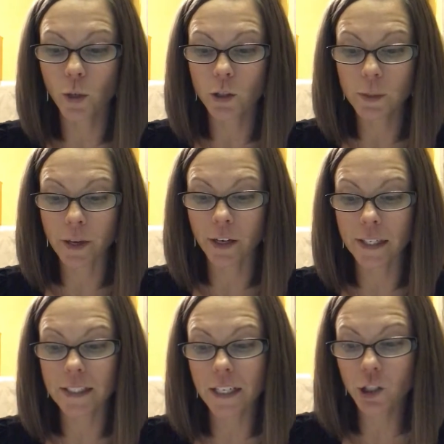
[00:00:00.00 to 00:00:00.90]

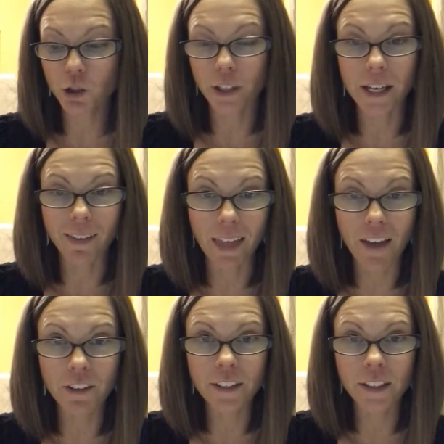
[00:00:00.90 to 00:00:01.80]
rosemary, tea tree,
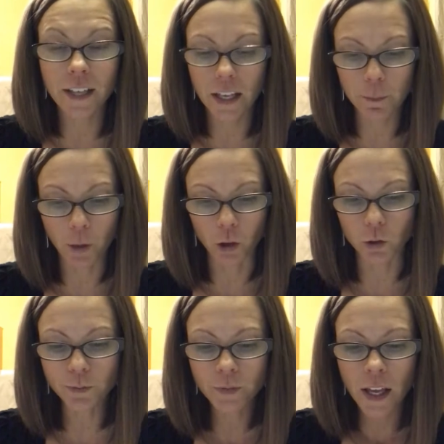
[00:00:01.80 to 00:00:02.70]
lavender, and
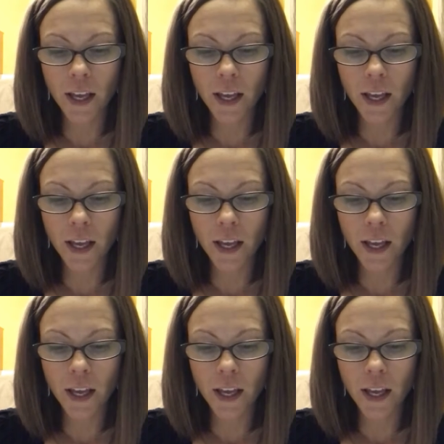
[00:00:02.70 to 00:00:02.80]
myrtle.